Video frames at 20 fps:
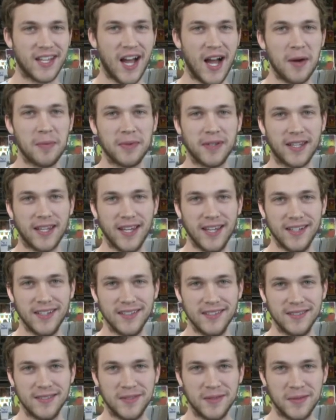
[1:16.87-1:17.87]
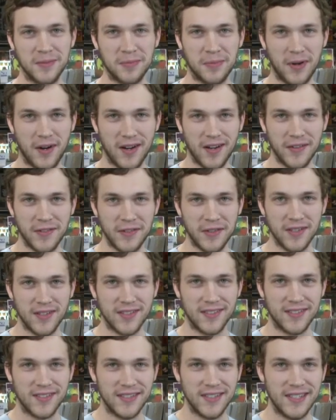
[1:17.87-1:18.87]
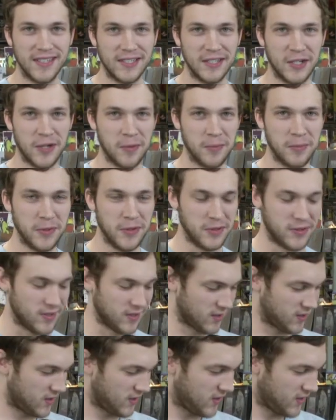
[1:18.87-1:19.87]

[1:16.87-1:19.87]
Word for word: complicated part of the, you know, music,